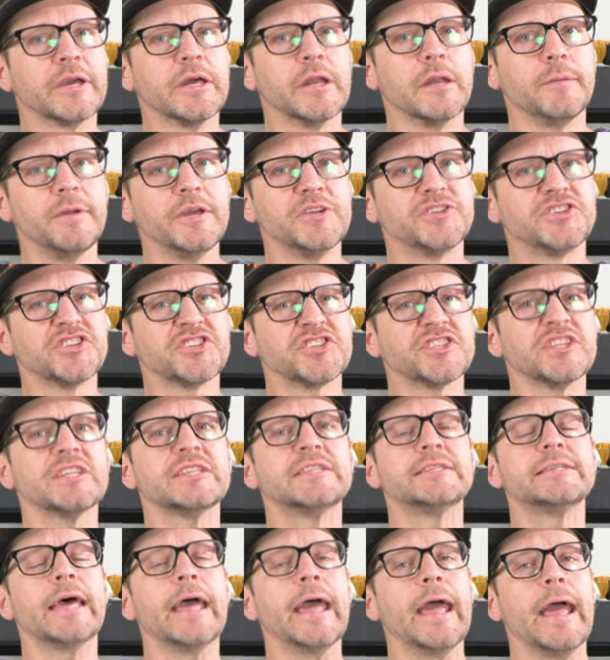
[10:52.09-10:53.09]
gonna be just a
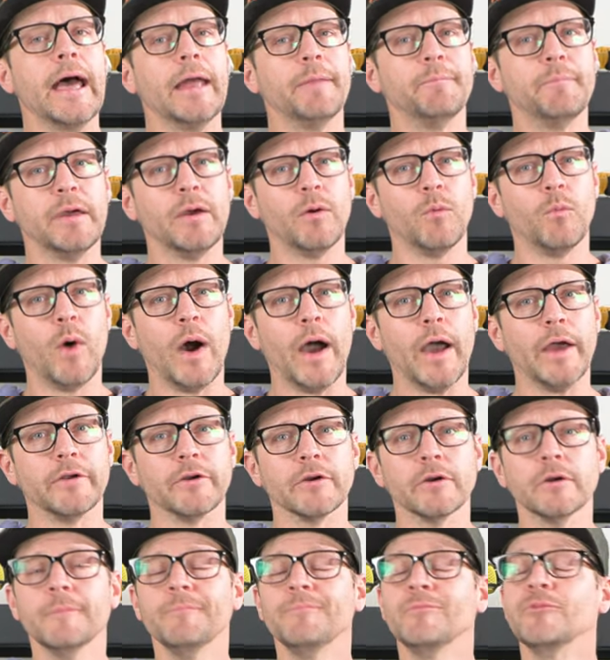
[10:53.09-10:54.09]
tad bit
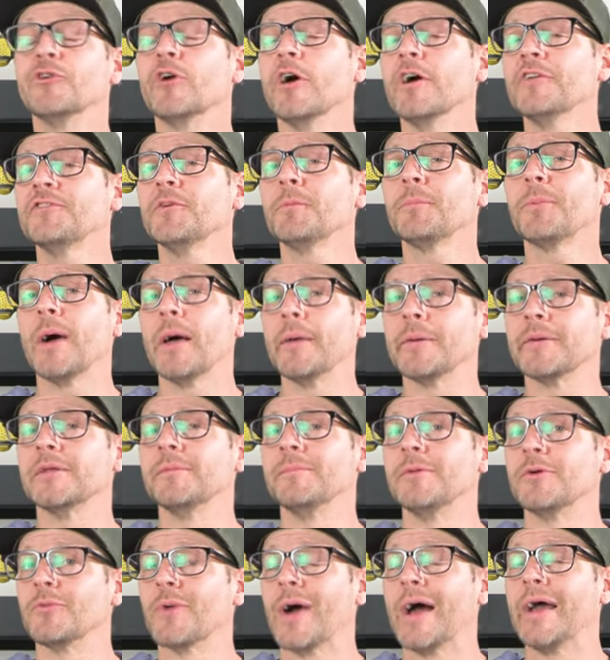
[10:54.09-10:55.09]
wider. You're also probably
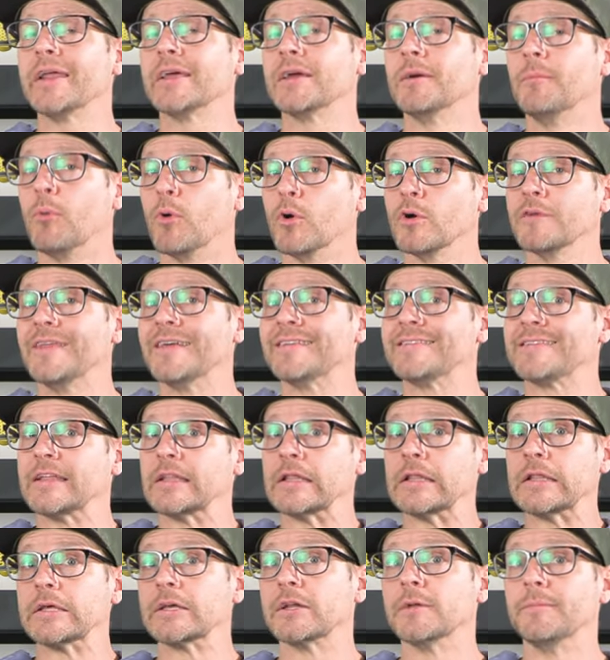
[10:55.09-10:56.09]
gonna be riding a board that's a
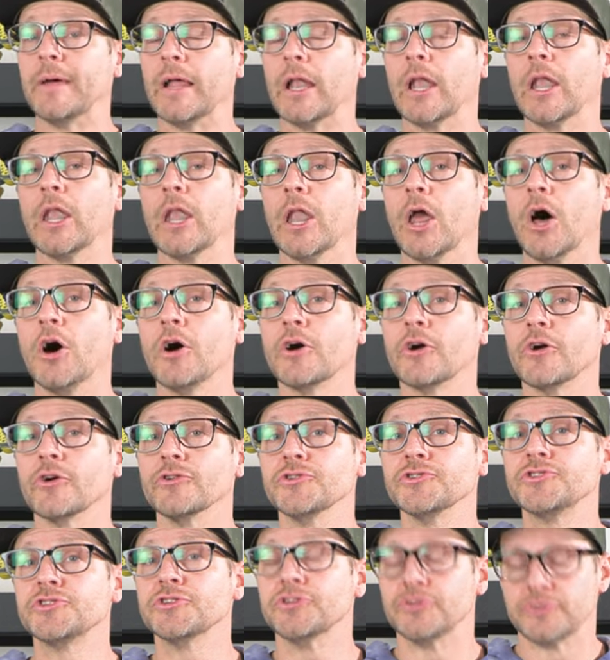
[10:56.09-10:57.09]
little bit
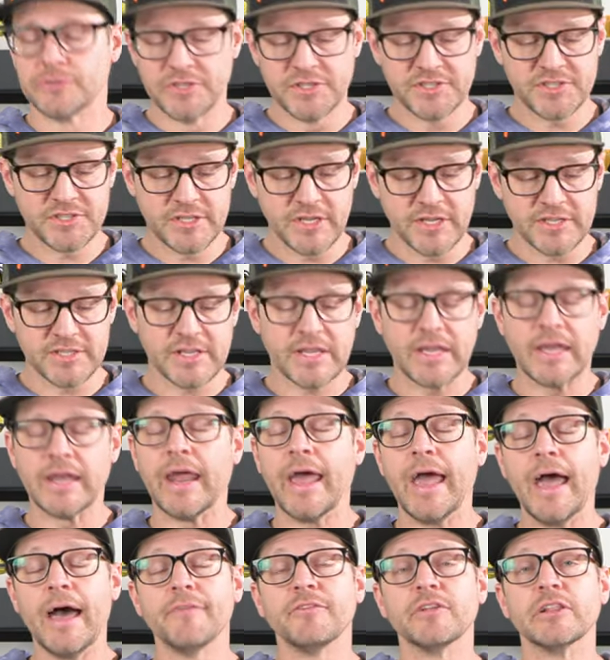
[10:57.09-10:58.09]
longer too. This does again
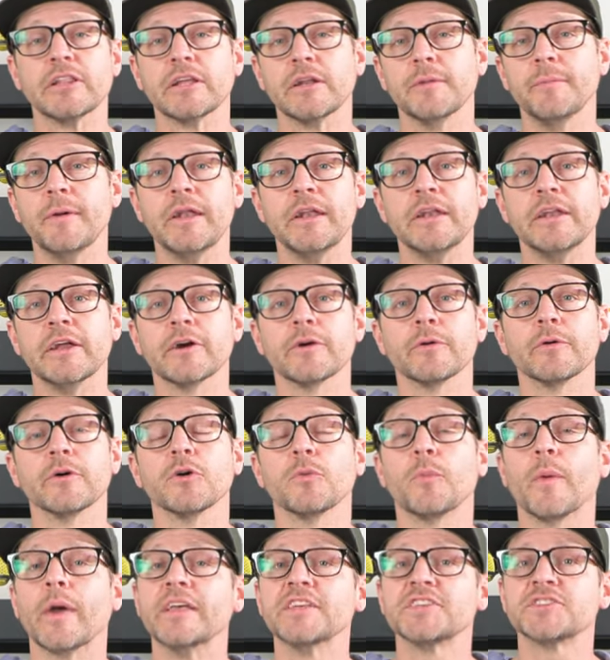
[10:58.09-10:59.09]
have a little bit
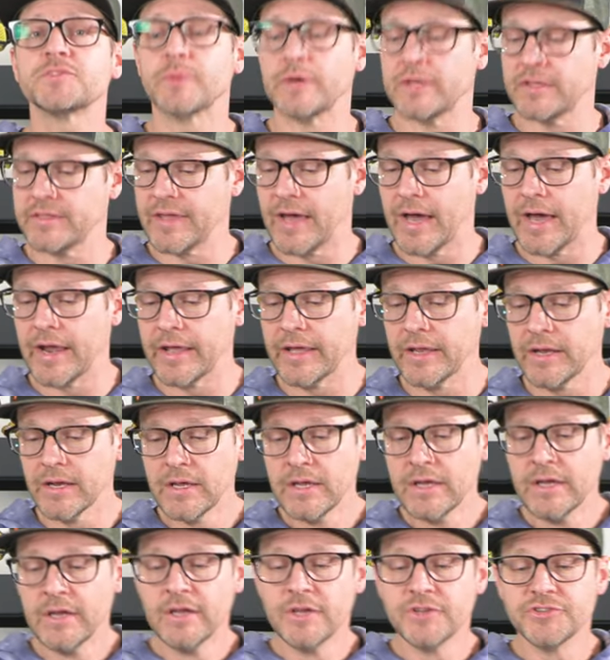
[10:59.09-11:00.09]
narrower waist width on it
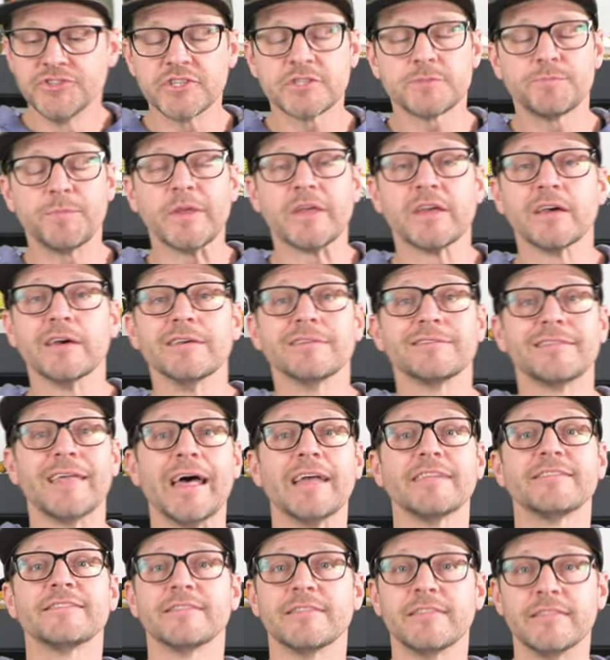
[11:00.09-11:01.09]
just because
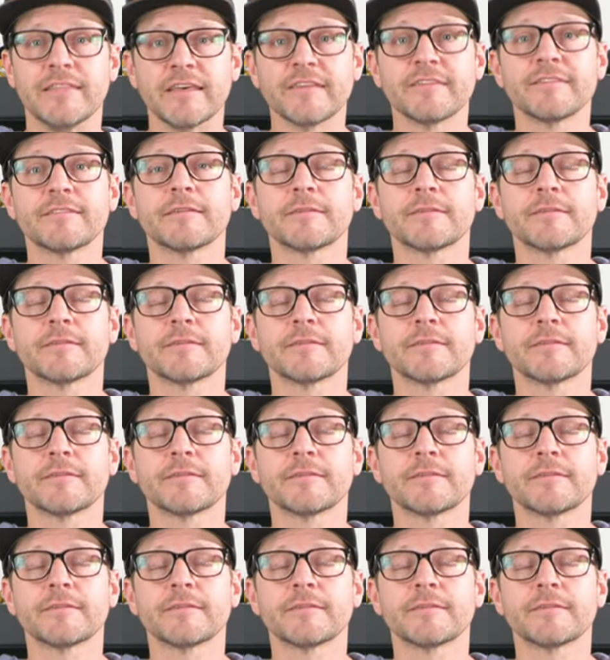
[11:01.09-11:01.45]
that's this